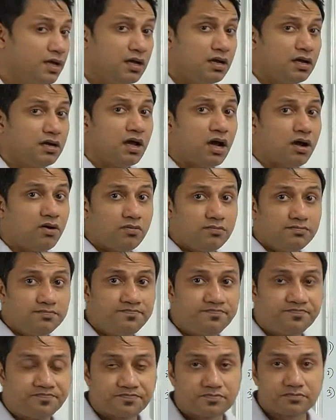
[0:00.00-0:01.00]
Now,
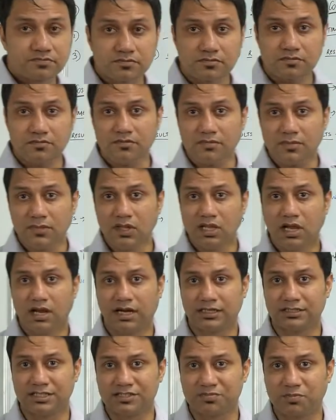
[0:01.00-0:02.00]
at
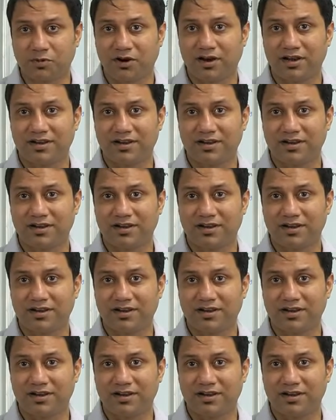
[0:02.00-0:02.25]
this point,